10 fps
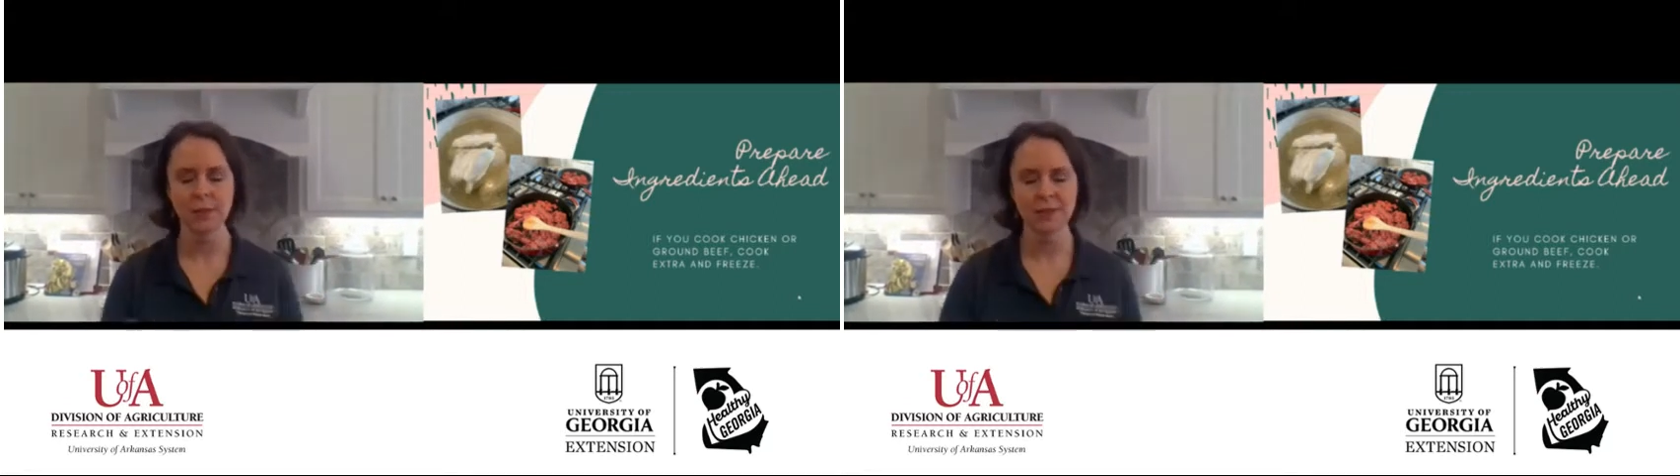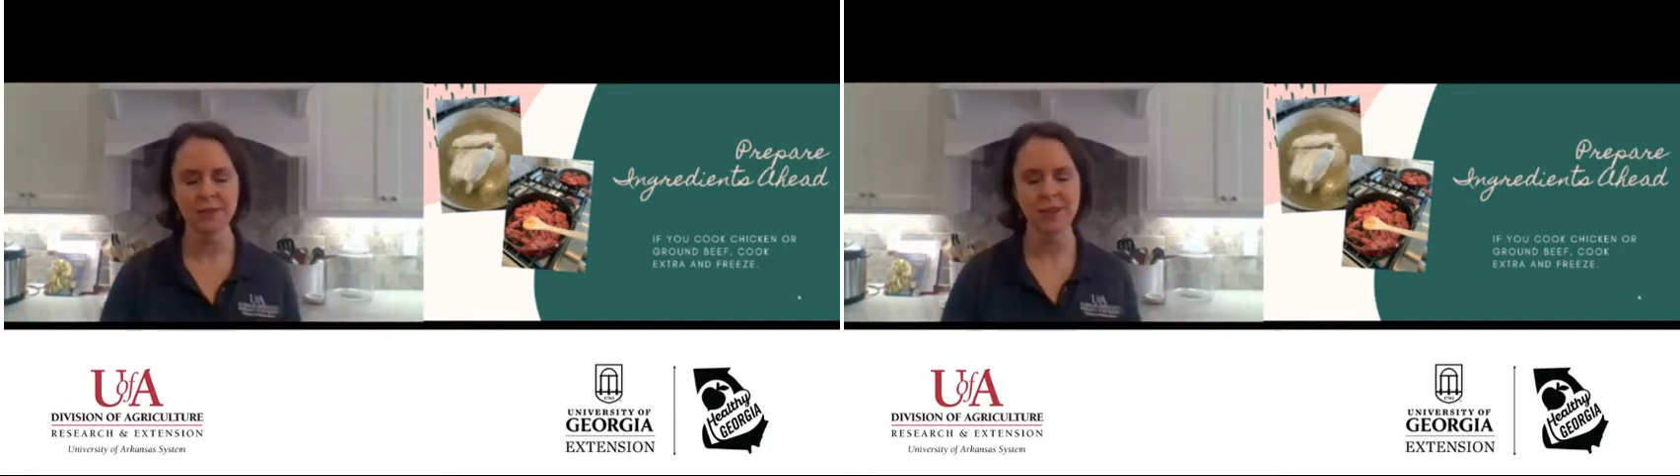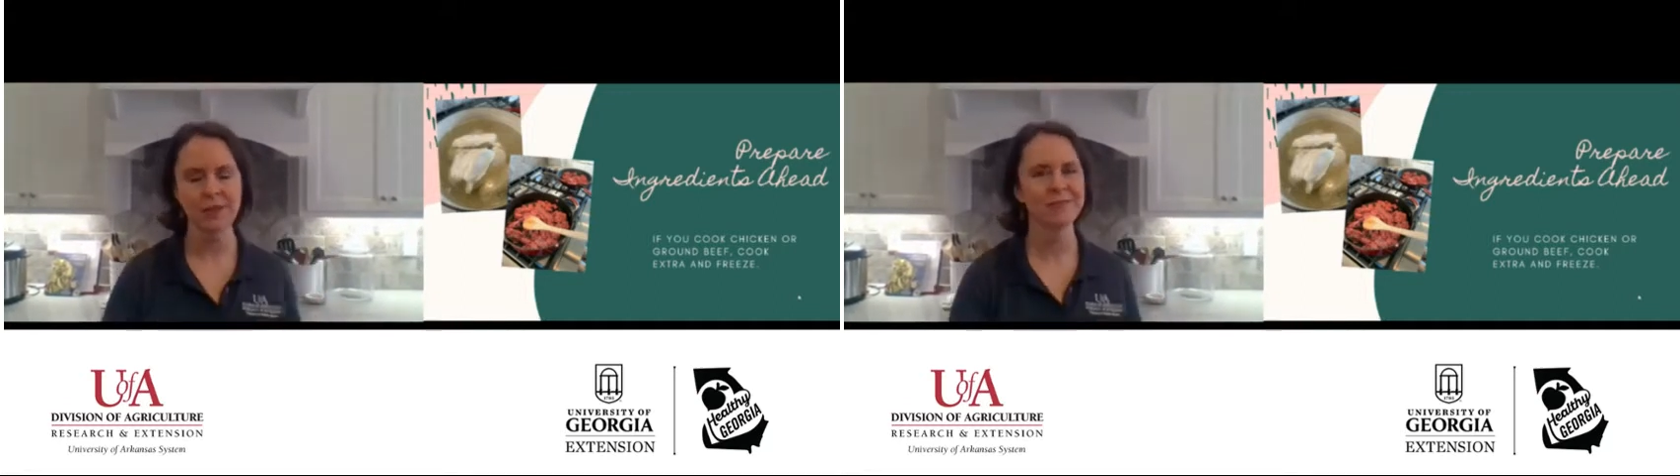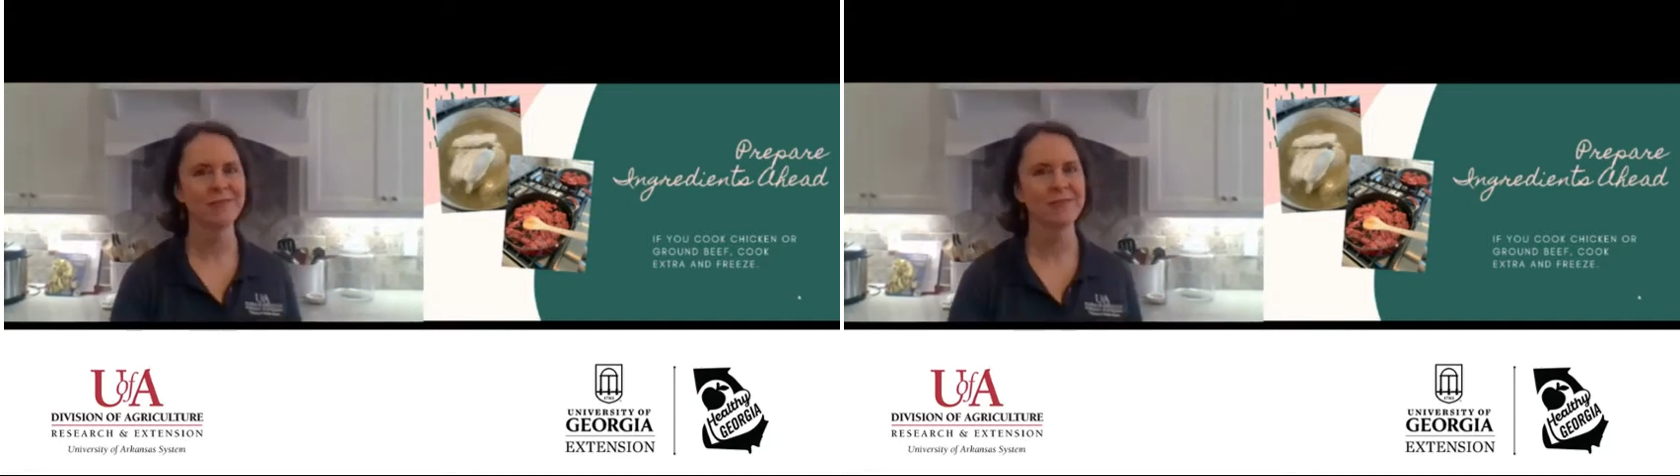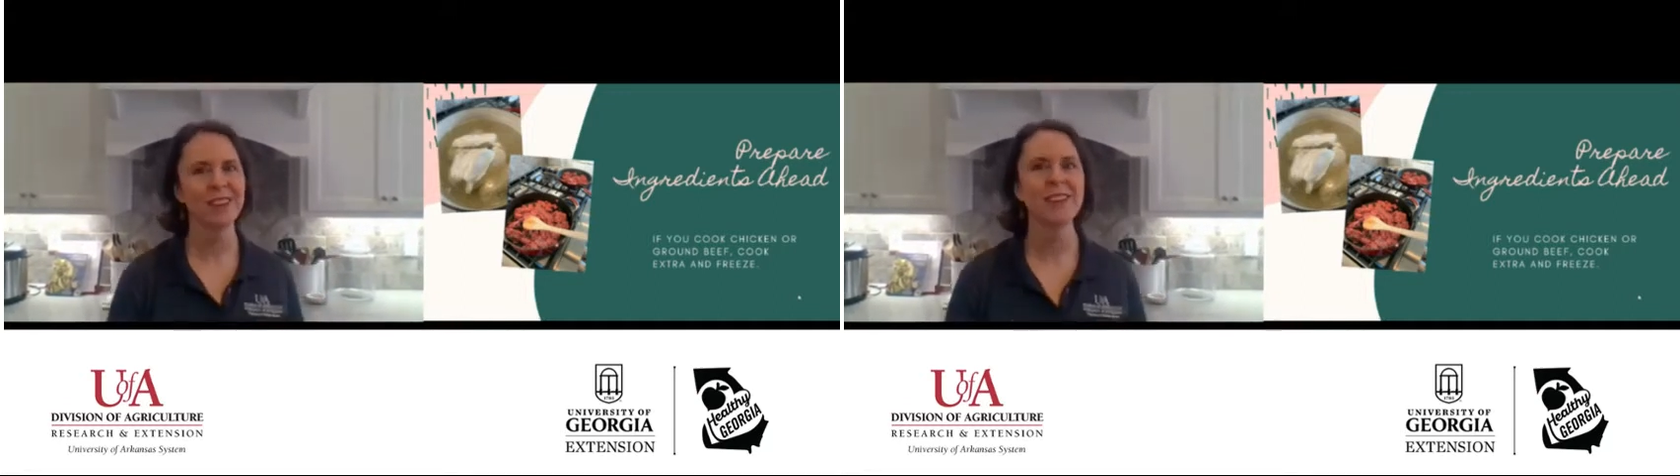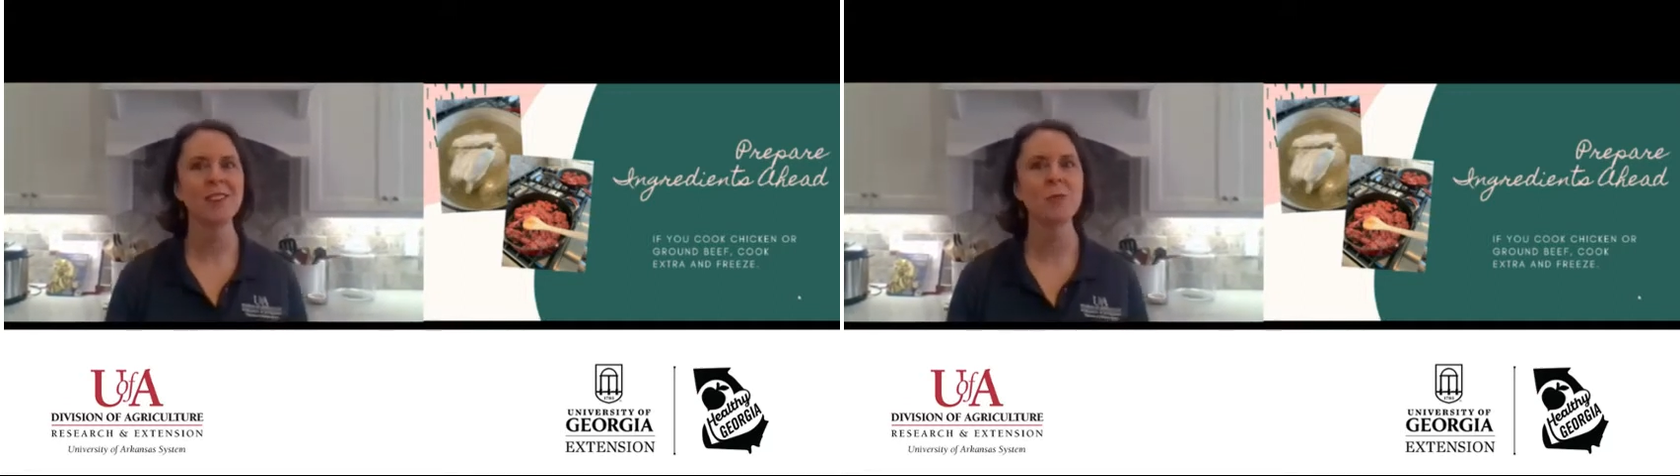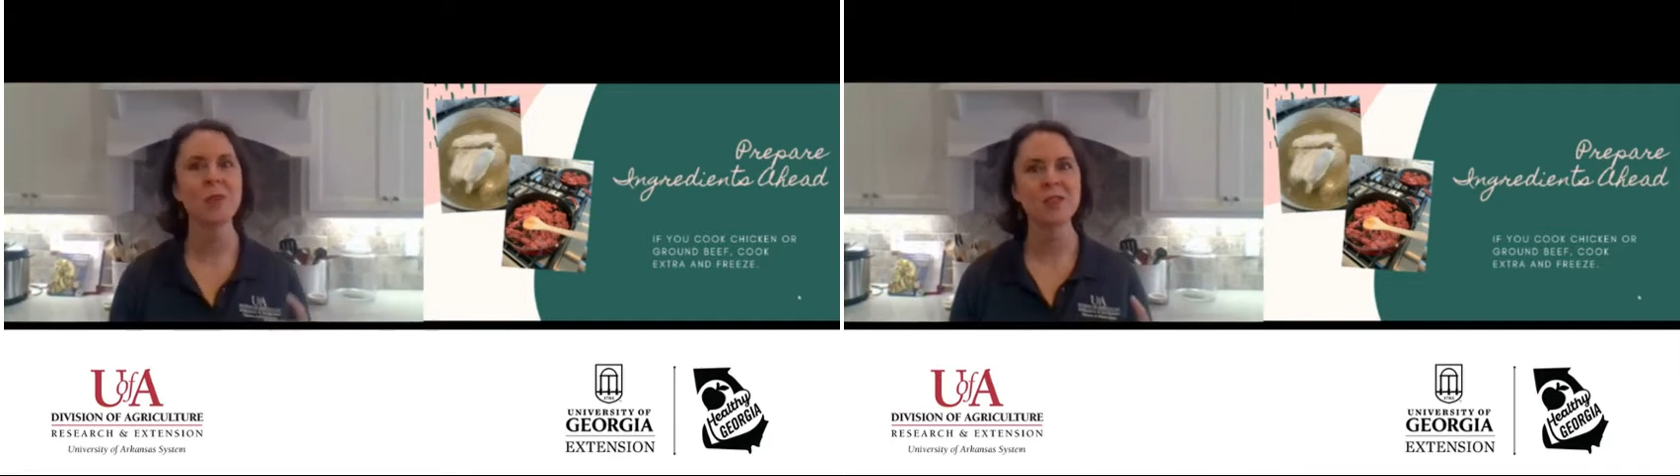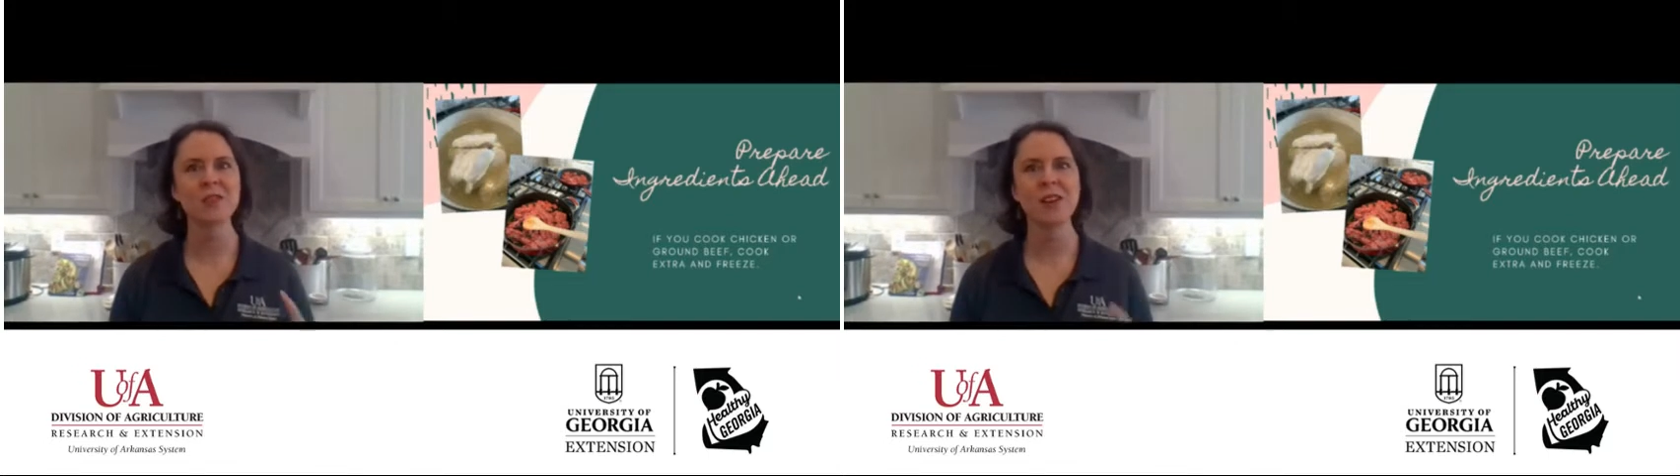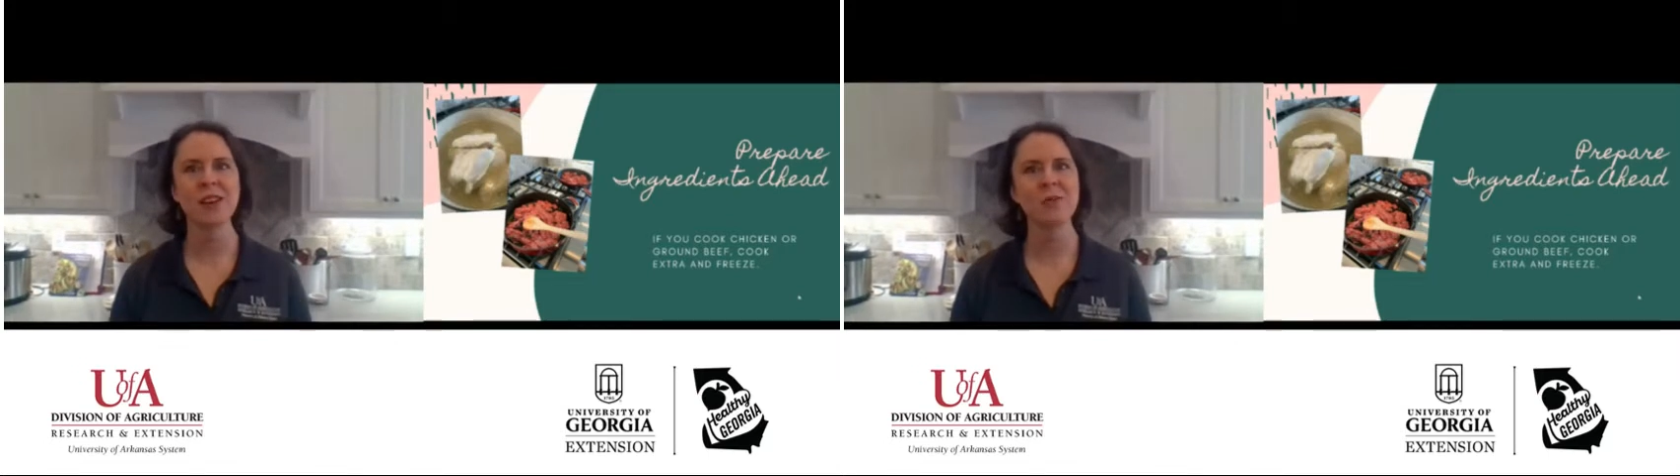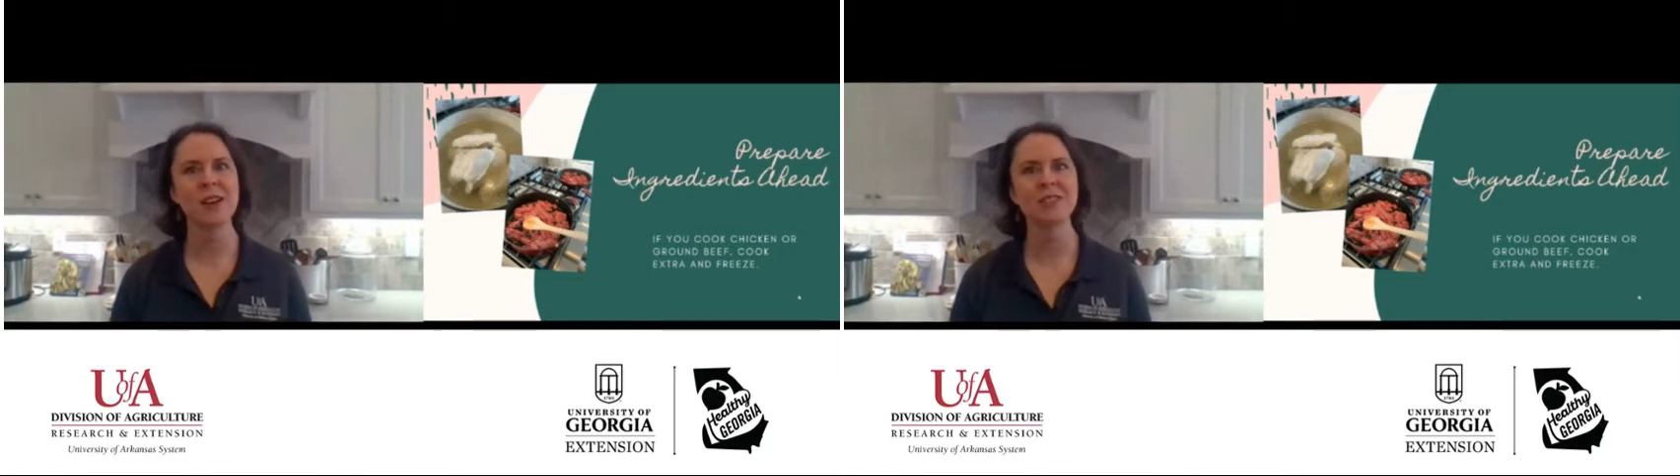So one
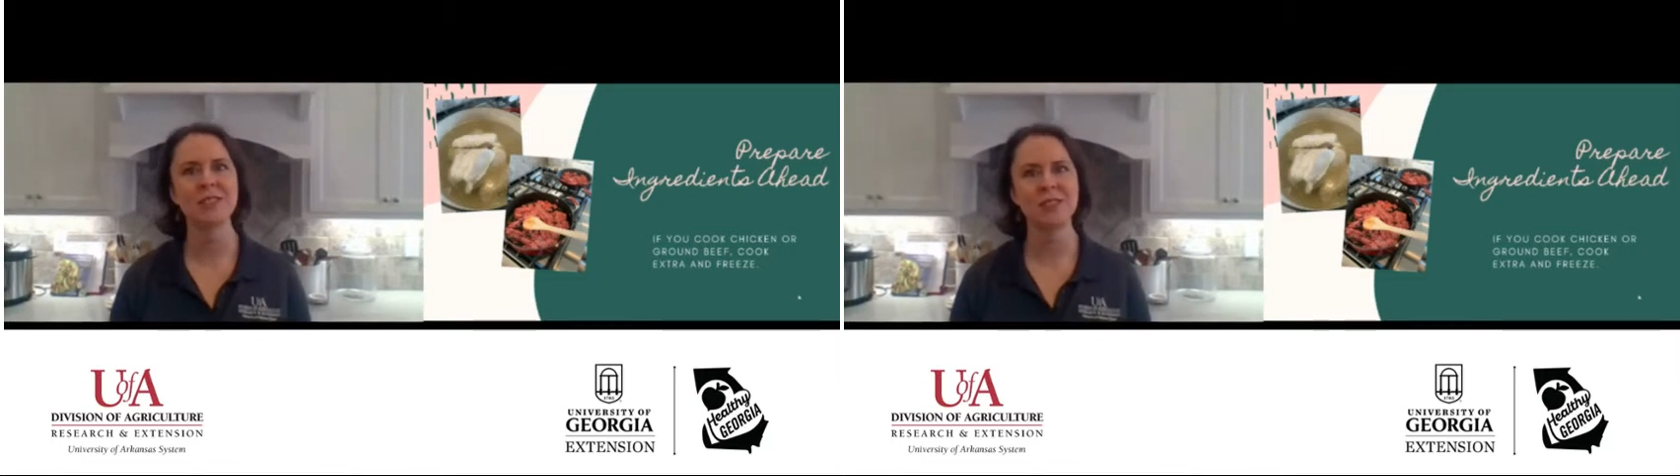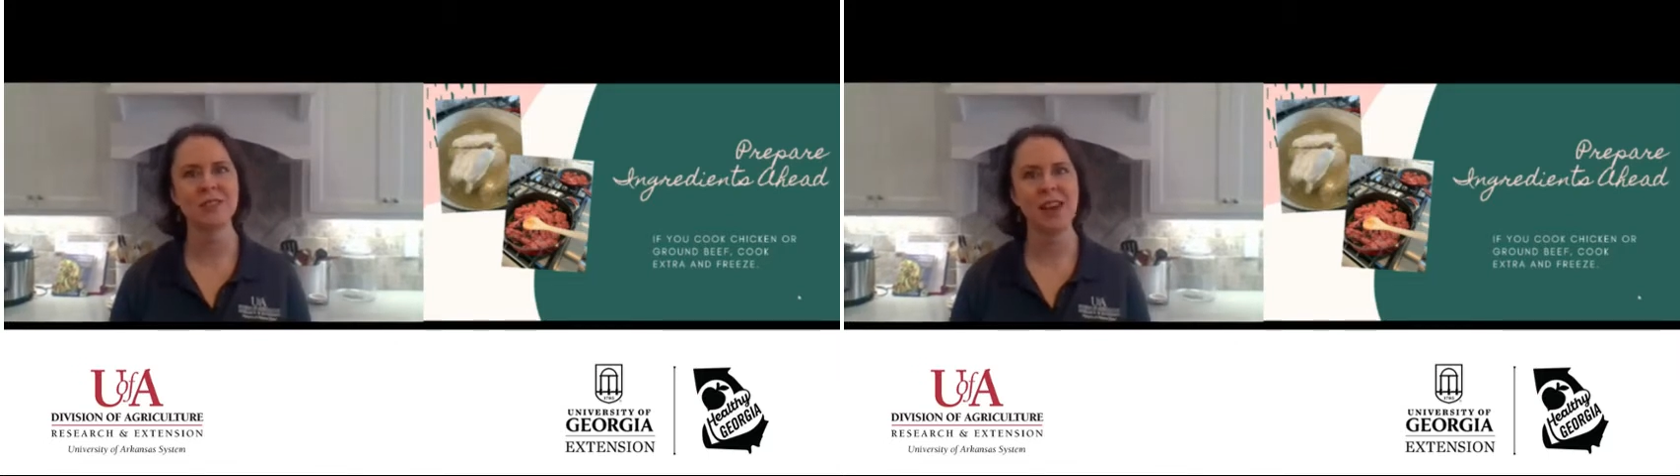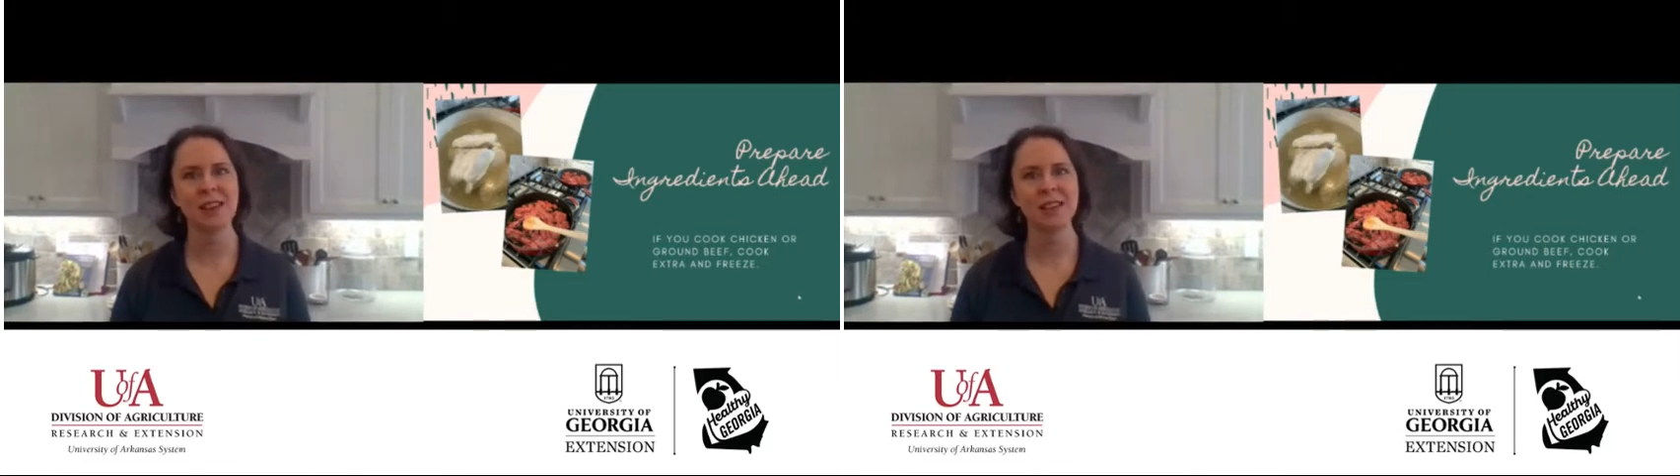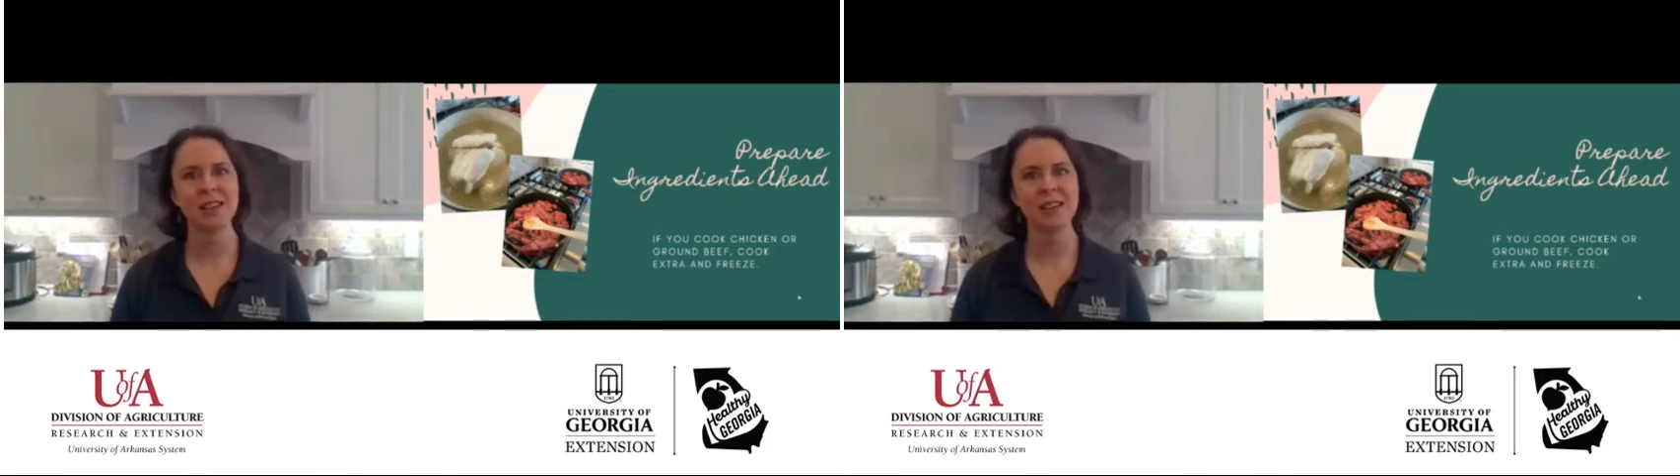great way to do that.